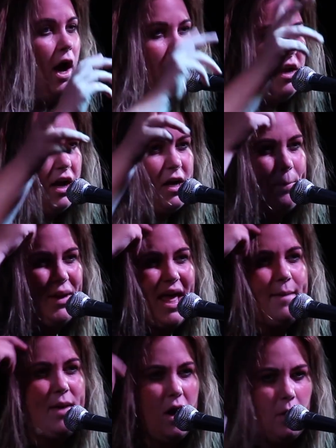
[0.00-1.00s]
and I could
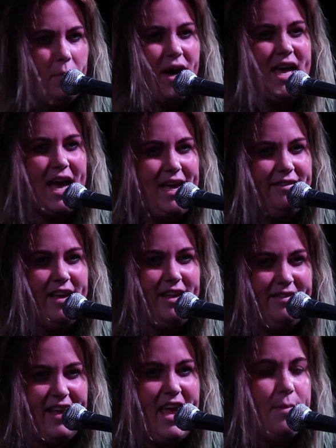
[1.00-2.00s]
blame it on my
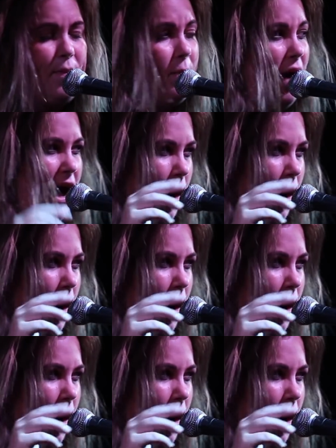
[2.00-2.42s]
ADD, but my